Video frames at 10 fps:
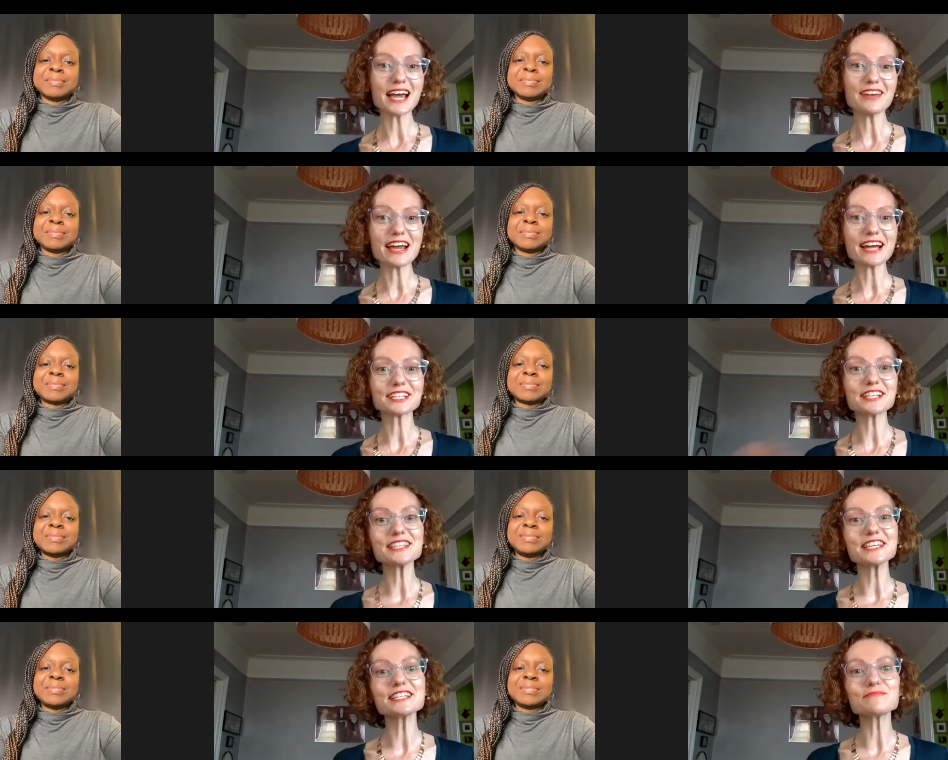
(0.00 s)
Speaker 1: kind of actually
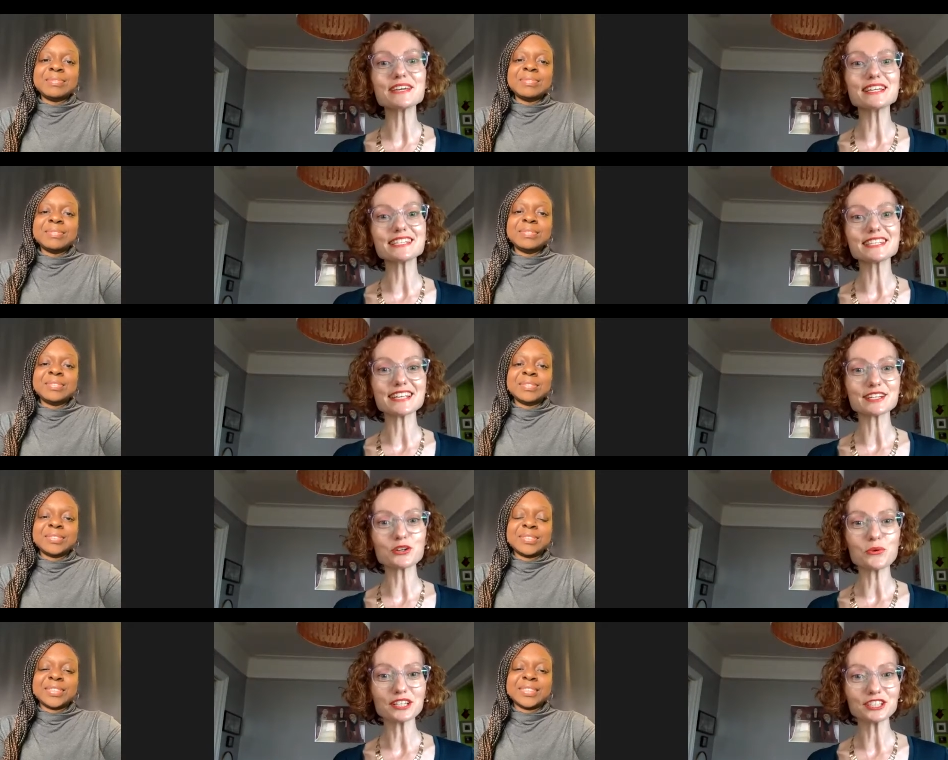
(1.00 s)
leads me into the next
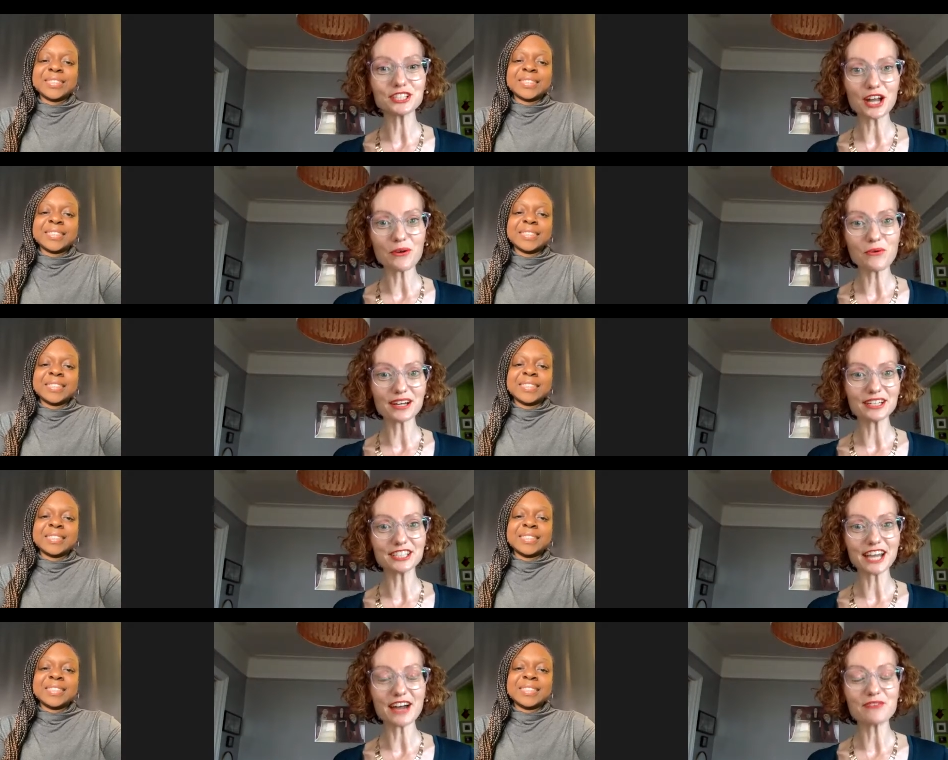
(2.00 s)
question I want to
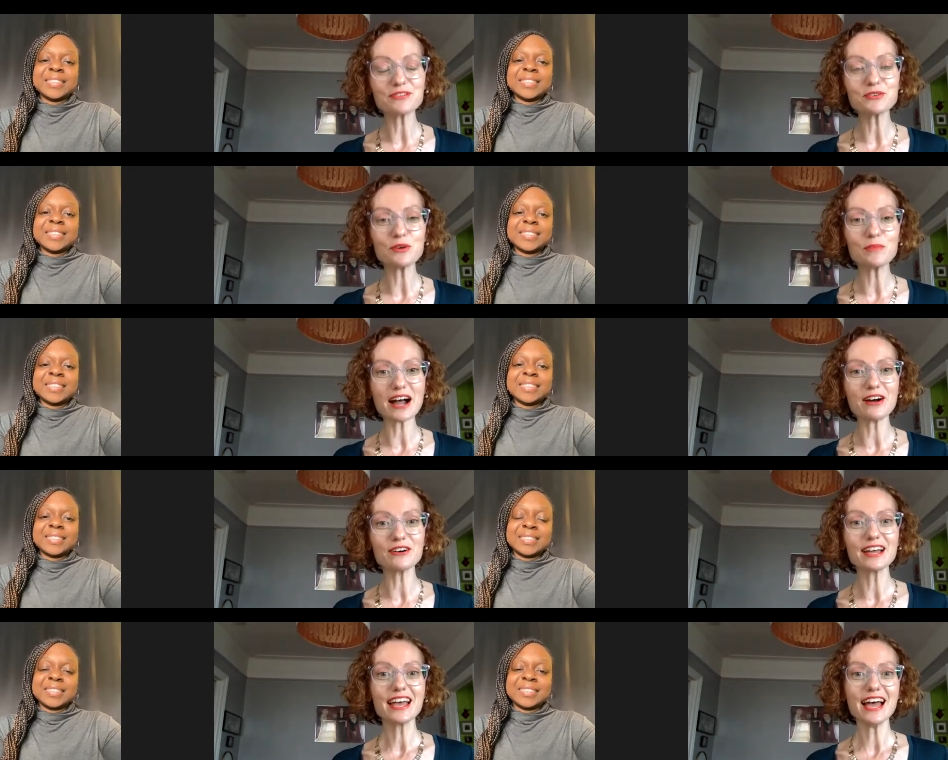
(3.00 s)
chat with you about,
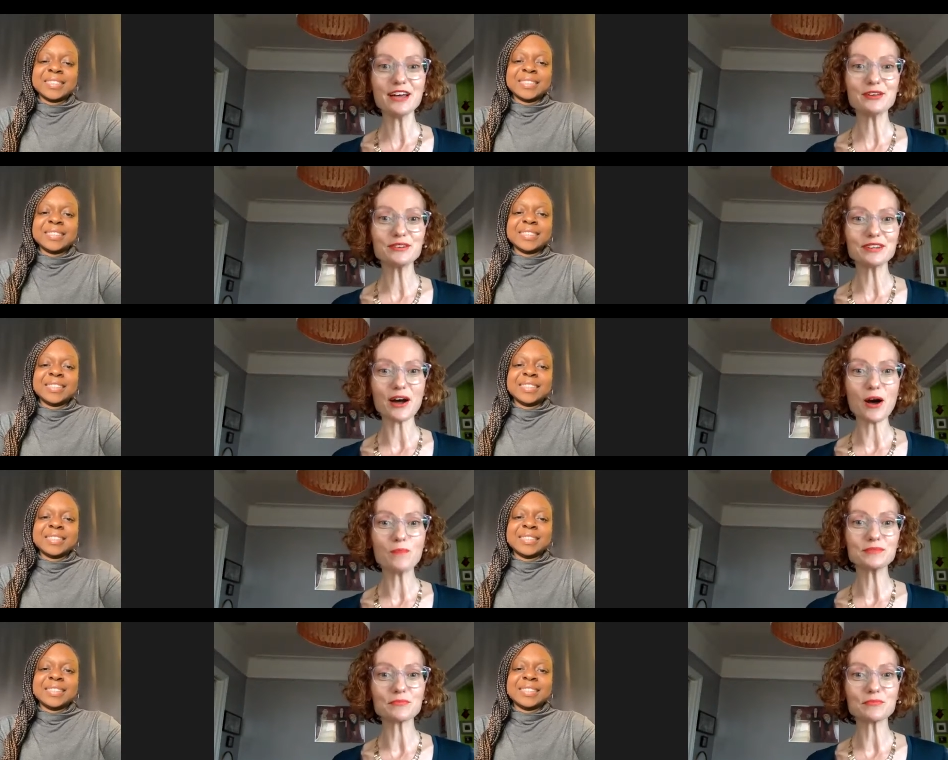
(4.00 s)
and um,